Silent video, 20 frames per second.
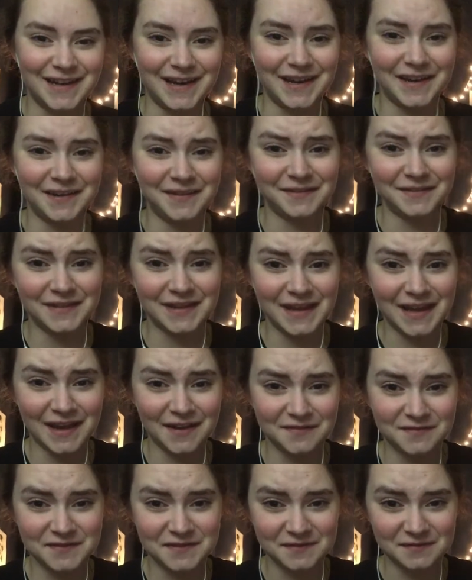I only
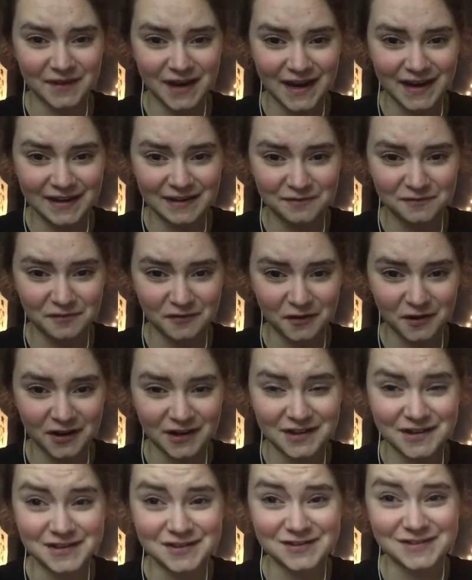have to write
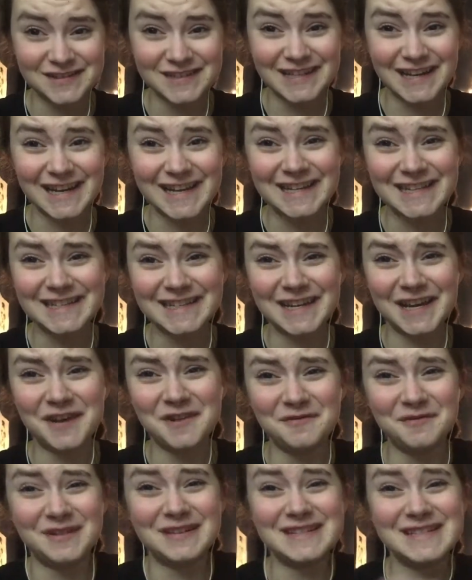
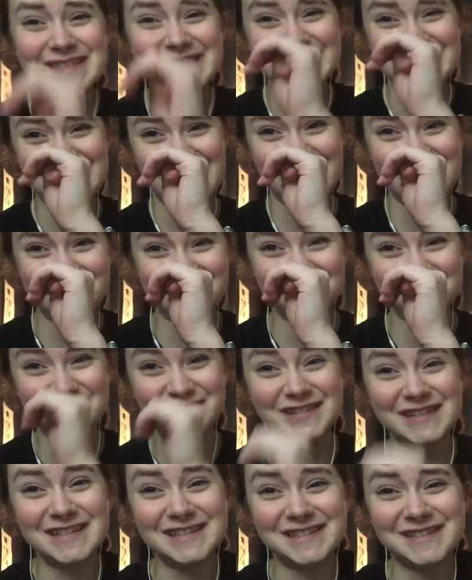499 words a day to
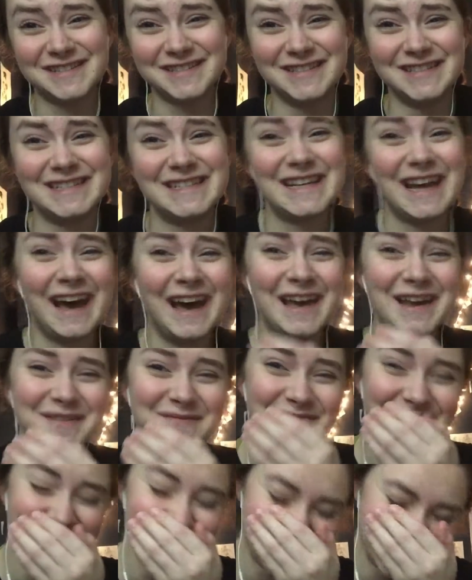finish on time.